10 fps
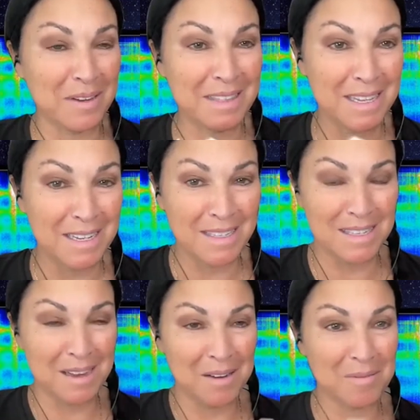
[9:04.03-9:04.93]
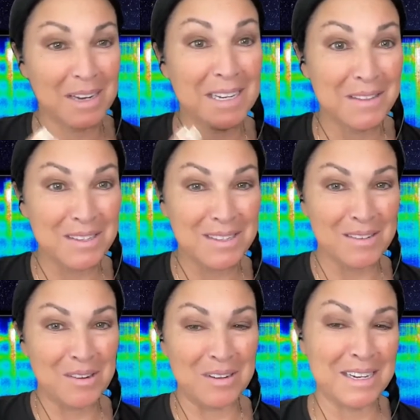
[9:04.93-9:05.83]
this, right, in this
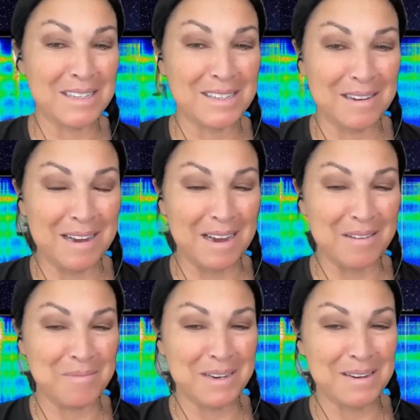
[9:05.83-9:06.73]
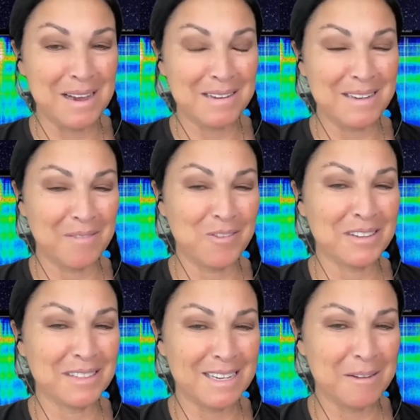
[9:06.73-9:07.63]
incarnation. And we
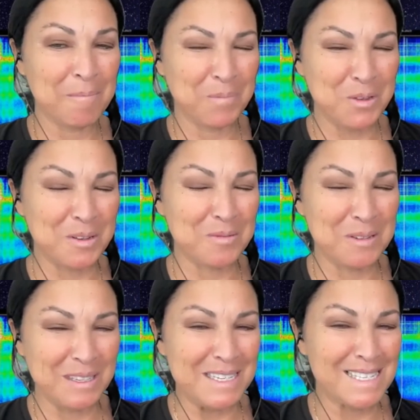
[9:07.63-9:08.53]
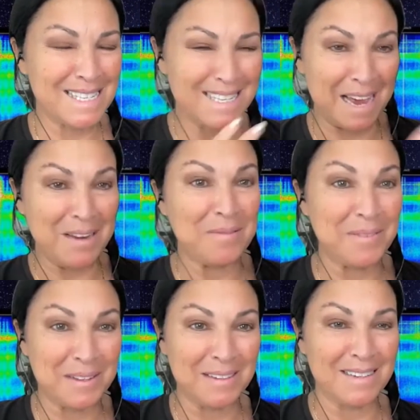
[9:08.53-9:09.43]
definitely, you could really see that and
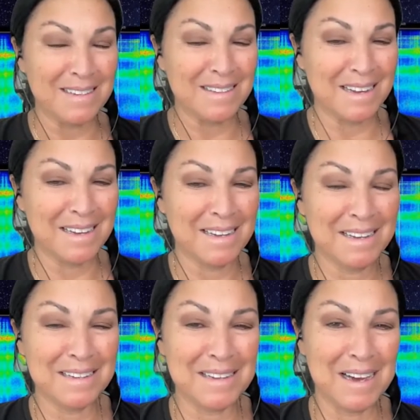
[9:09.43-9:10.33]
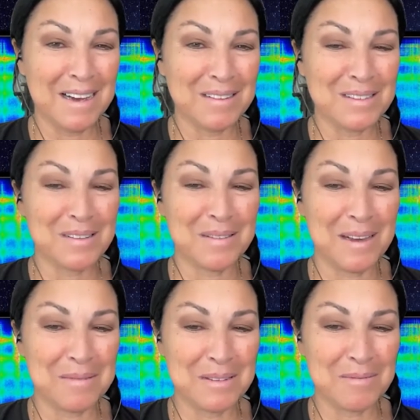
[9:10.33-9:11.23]
feel it in the house. So
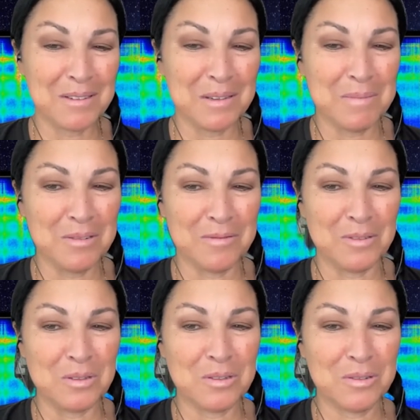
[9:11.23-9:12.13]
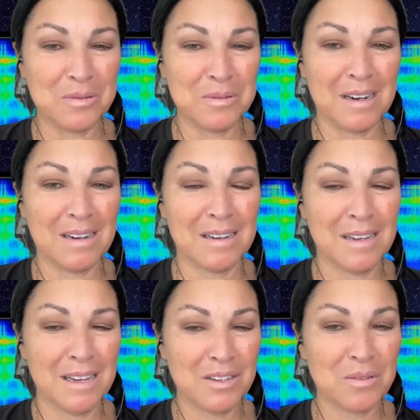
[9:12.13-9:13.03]
that was really beautiful to
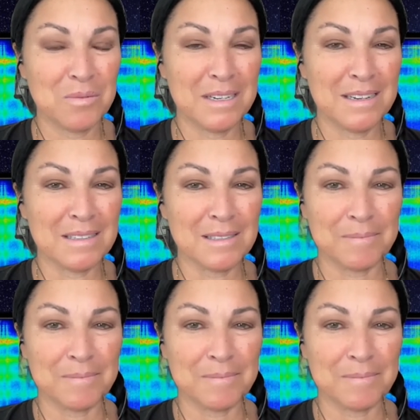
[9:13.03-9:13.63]
witness.